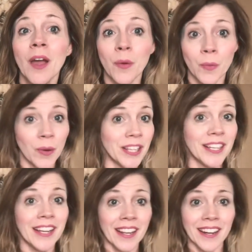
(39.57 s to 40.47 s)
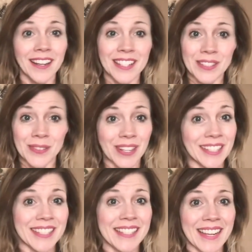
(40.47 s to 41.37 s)
What you get is what
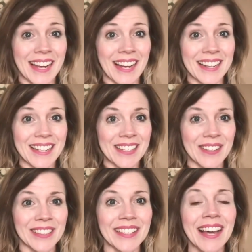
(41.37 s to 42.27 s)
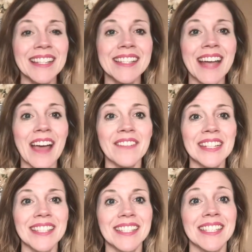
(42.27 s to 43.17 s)
you see. And so let's dive
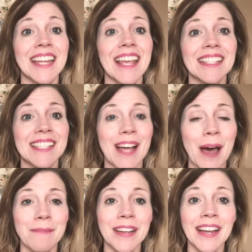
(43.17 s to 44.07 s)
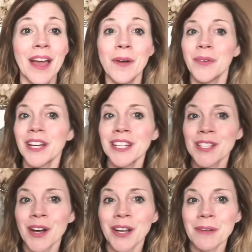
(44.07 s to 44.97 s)
into today's topic. We're going to
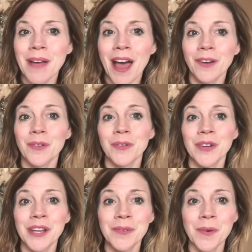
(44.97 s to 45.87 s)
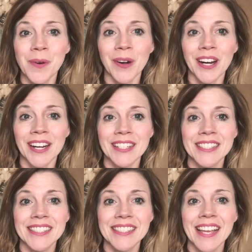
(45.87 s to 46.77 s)
talk about rewards.